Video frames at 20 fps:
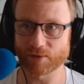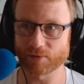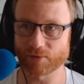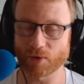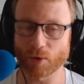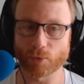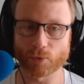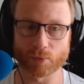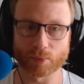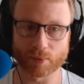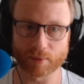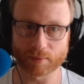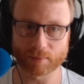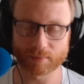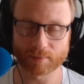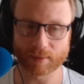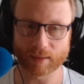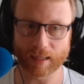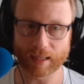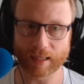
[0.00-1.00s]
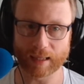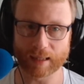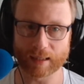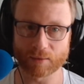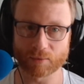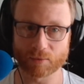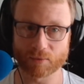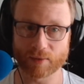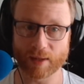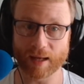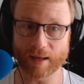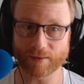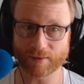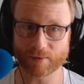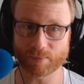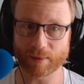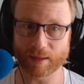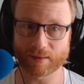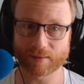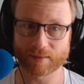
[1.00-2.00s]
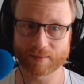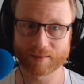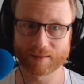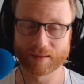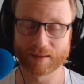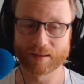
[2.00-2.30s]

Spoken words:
are vulnerable and they expect